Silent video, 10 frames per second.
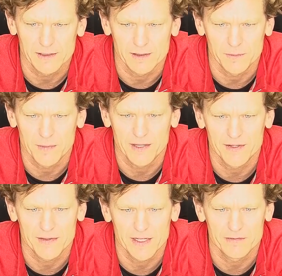um, I
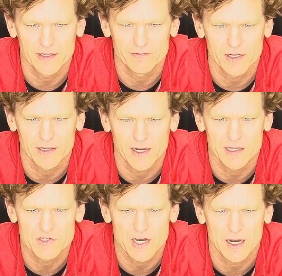think they, they've done a
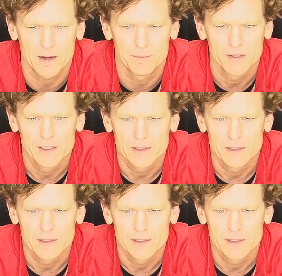nice job